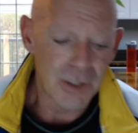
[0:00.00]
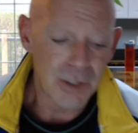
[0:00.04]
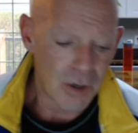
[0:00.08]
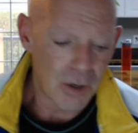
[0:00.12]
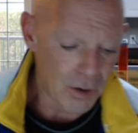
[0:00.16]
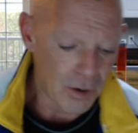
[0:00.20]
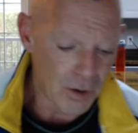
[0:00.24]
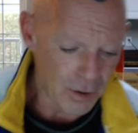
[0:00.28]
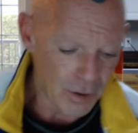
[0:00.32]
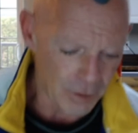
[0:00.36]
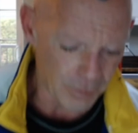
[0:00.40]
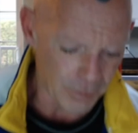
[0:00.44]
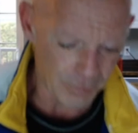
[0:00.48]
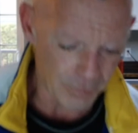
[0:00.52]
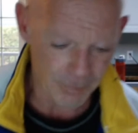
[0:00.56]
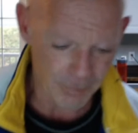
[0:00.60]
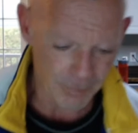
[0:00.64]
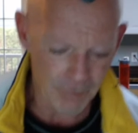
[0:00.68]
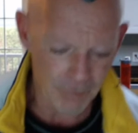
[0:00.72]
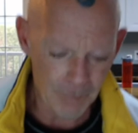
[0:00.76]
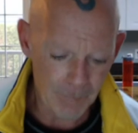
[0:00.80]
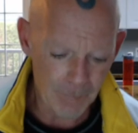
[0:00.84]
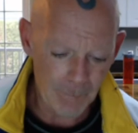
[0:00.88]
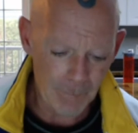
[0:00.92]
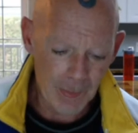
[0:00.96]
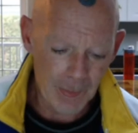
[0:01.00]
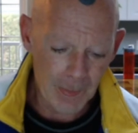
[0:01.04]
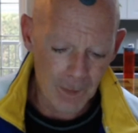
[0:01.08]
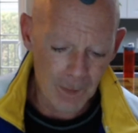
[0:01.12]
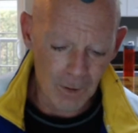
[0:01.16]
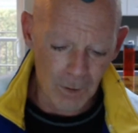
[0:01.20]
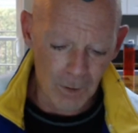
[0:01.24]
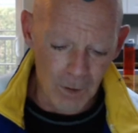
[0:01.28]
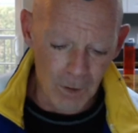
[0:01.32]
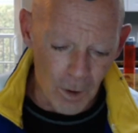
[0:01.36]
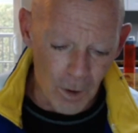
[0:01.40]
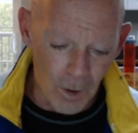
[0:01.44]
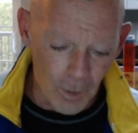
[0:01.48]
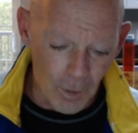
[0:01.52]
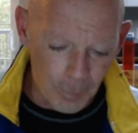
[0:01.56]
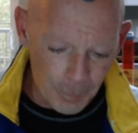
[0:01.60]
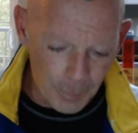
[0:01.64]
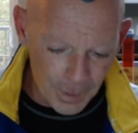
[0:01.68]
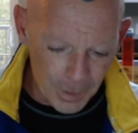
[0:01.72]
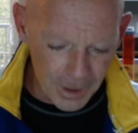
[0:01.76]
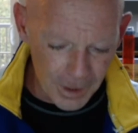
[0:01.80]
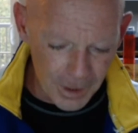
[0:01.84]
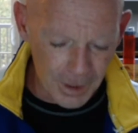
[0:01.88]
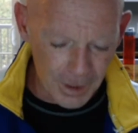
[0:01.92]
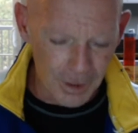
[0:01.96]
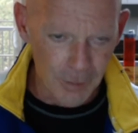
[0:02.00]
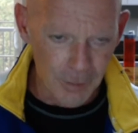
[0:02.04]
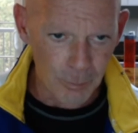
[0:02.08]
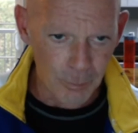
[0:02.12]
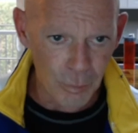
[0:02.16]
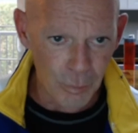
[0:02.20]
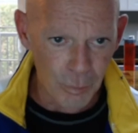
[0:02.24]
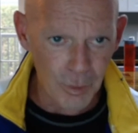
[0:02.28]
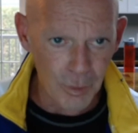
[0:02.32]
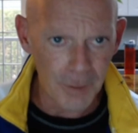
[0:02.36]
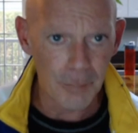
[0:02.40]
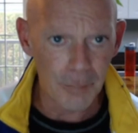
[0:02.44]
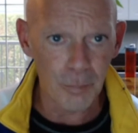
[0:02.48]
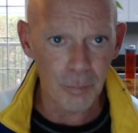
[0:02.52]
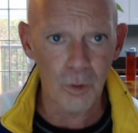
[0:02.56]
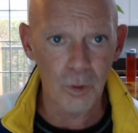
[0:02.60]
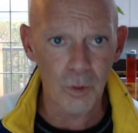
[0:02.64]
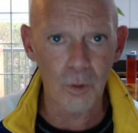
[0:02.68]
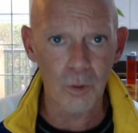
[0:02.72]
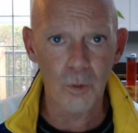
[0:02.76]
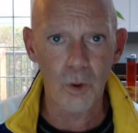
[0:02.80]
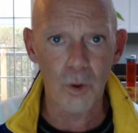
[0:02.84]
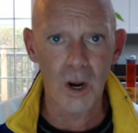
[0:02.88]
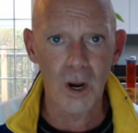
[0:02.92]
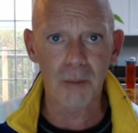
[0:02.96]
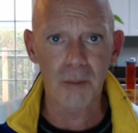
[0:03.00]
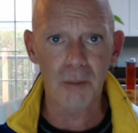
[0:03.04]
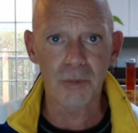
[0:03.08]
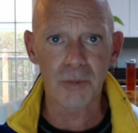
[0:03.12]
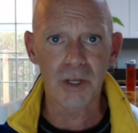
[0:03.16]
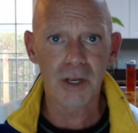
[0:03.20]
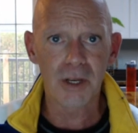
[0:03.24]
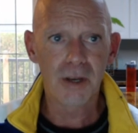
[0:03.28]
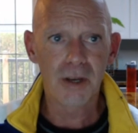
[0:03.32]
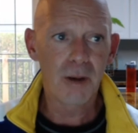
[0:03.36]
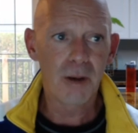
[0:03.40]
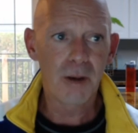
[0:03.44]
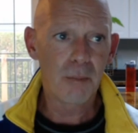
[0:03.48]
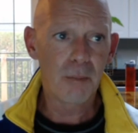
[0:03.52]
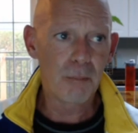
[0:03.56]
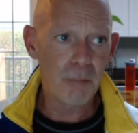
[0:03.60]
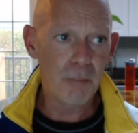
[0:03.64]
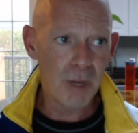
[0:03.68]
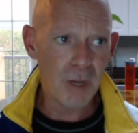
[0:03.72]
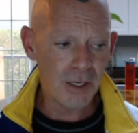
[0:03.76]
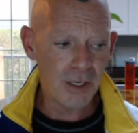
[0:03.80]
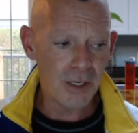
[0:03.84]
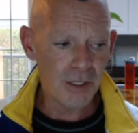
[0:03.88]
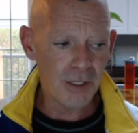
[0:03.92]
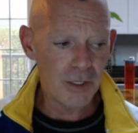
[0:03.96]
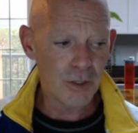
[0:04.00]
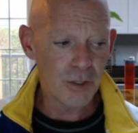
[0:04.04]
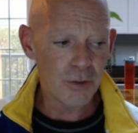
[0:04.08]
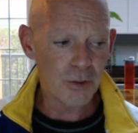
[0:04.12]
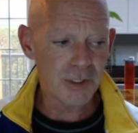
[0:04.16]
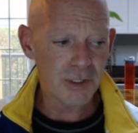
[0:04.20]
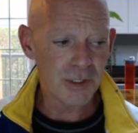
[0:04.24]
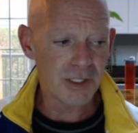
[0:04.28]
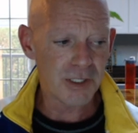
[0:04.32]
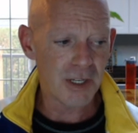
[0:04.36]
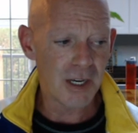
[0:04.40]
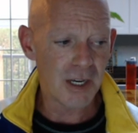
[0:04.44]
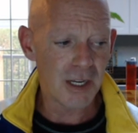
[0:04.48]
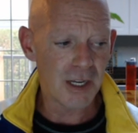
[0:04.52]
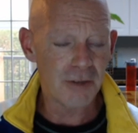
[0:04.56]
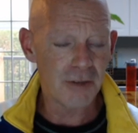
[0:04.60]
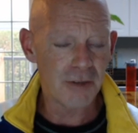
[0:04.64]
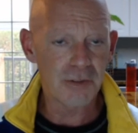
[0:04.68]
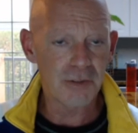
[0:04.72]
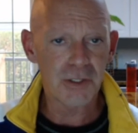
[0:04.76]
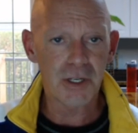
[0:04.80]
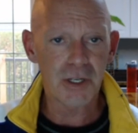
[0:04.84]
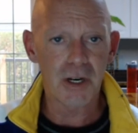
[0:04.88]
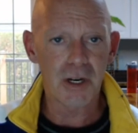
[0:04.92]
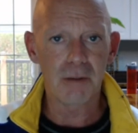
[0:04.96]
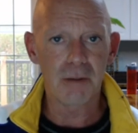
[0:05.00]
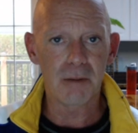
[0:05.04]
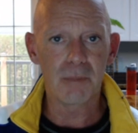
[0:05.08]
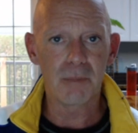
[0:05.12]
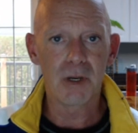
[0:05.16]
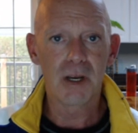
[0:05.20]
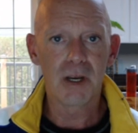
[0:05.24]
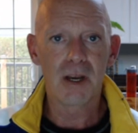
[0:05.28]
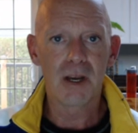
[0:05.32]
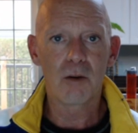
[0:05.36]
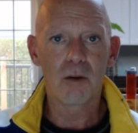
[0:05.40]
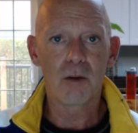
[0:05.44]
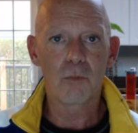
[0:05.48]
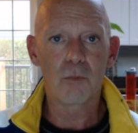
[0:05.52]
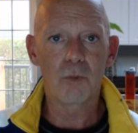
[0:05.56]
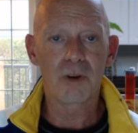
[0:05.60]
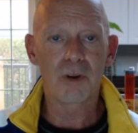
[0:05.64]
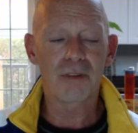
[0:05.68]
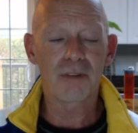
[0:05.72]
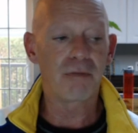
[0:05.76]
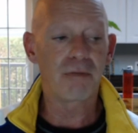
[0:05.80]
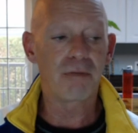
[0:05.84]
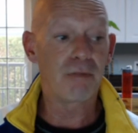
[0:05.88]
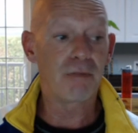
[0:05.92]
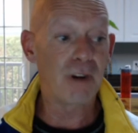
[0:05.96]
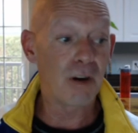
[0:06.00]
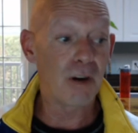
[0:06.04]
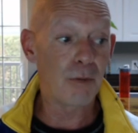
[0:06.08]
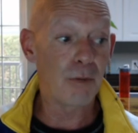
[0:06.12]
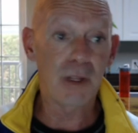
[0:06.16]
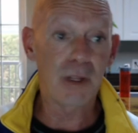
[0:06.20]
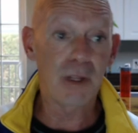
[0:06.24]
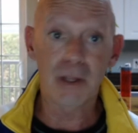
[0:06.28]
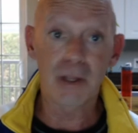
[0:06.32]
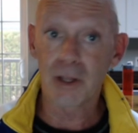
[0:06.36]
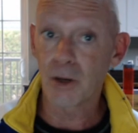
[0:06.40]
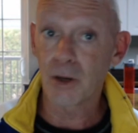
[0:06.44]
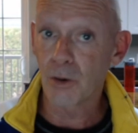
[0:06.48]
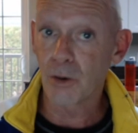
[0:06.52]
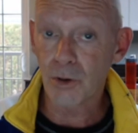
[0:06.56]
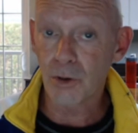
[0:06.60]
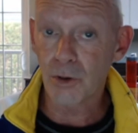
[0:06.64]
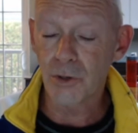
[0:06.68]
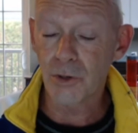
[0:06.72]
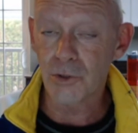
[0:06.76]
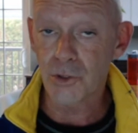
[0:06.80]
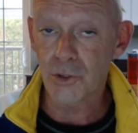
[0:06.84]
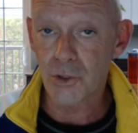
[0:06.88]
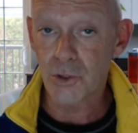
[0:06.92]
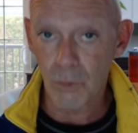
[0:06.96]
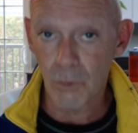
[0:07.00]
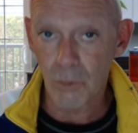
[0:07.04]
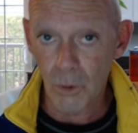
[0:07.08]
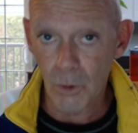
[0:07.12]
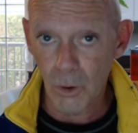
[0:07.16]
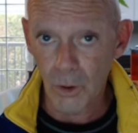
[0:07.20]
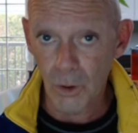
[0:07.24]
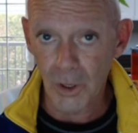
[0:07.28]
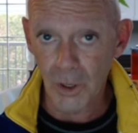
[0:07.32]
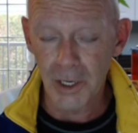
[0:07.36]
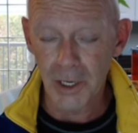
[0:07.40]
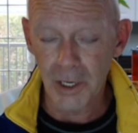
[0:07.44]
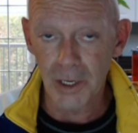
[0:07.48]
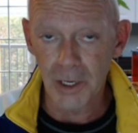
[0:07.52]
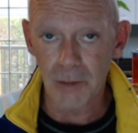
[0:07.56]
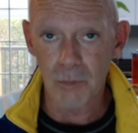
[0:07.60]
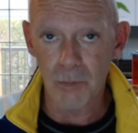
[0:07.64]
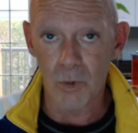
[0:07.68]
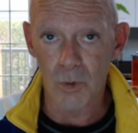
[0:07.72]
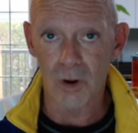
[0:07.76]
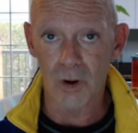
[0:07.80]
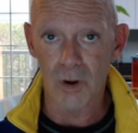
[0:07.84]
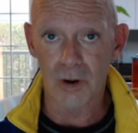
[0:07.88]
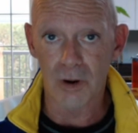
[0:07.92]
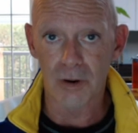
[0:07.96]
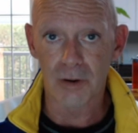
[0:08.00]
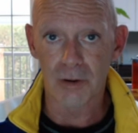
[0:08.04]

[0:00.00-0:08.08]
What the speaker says: are being pre-programmed many years ahead of time with very little control anymore.